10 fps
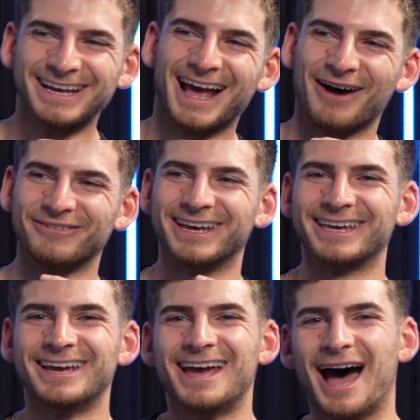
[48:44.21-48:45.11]
I'm like,
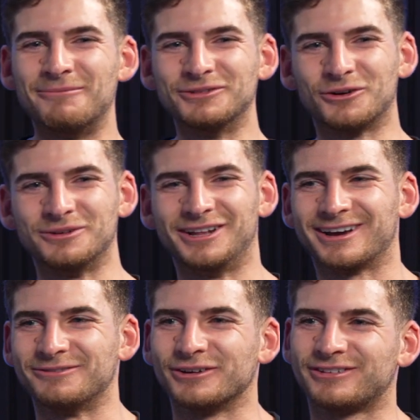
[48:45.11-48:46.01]
I'm normally
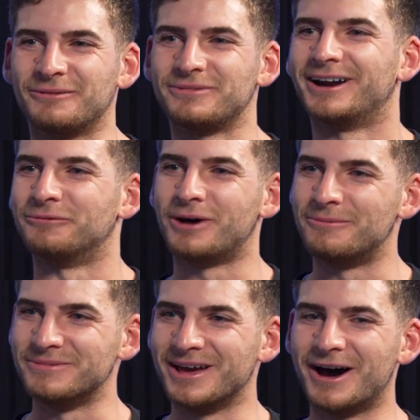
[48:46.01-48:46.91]
looking for something that'll pump
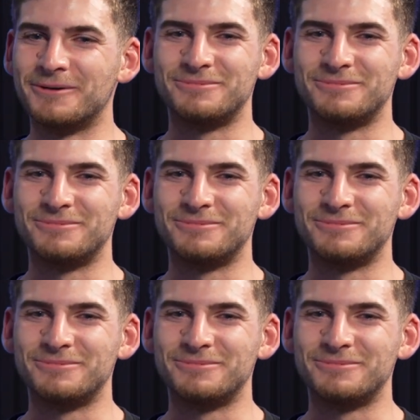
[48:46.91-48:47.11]
me up,